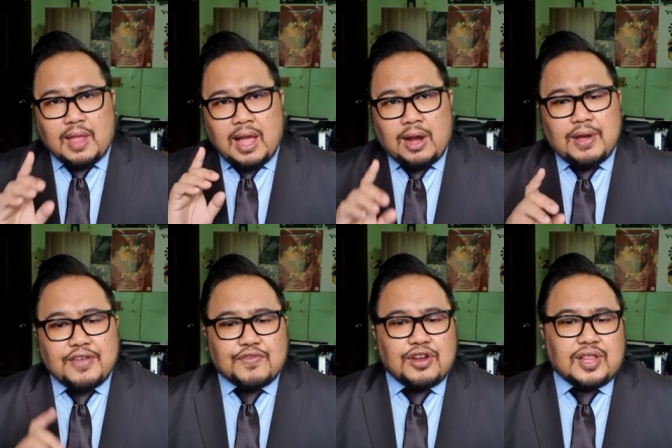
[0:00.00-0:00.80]

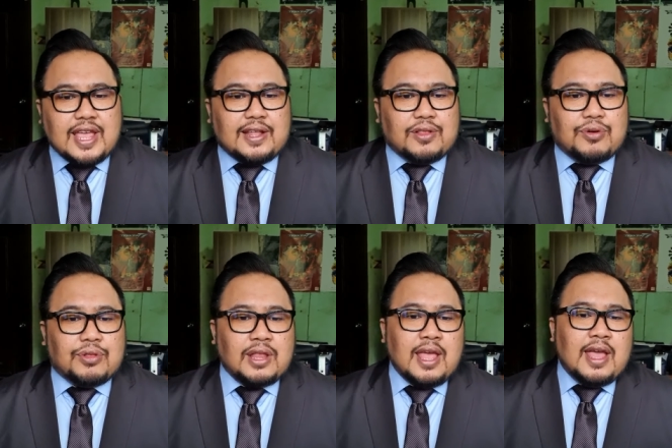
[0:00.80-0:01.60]
However, take
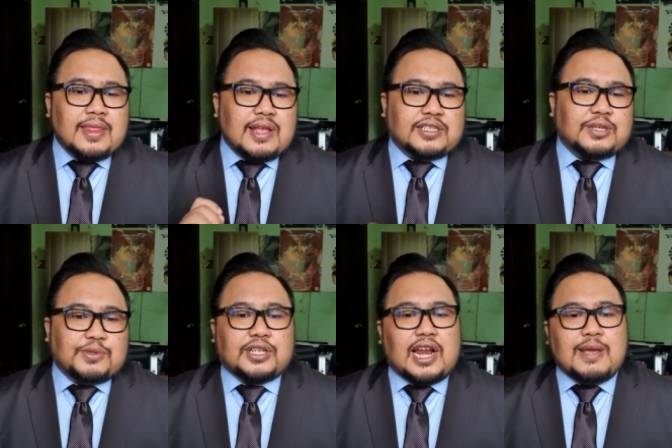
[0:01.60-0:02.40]
note that
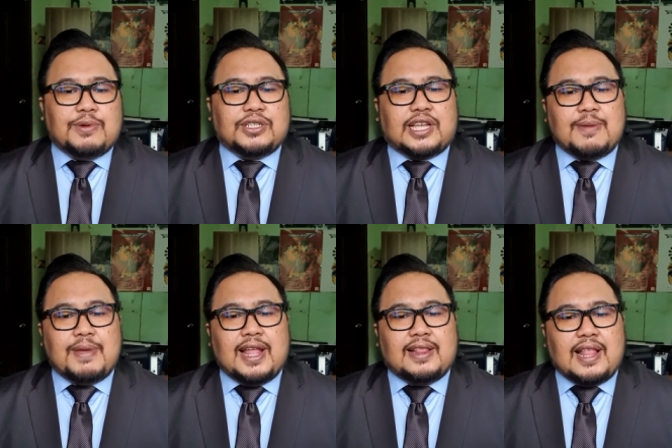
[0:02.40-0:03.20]
subscribers can be
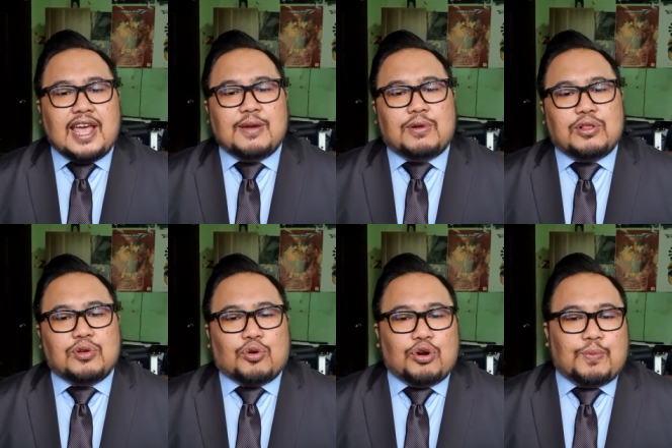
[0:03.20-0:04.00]
held liable
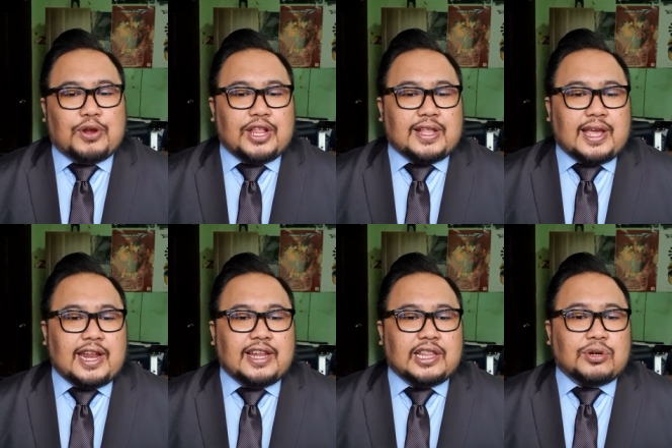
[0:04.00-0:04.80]
to corporate
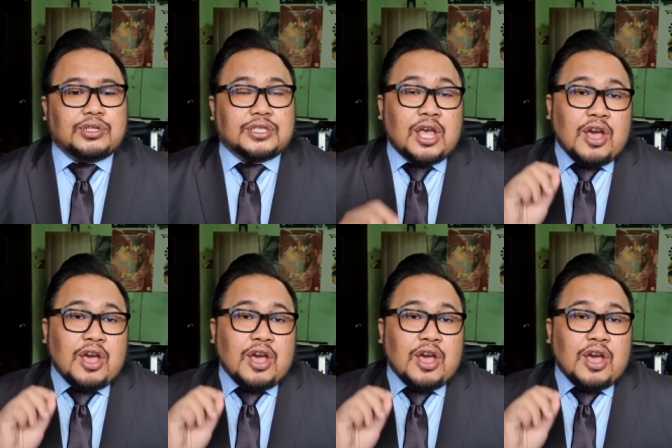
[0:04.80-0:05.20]
creditors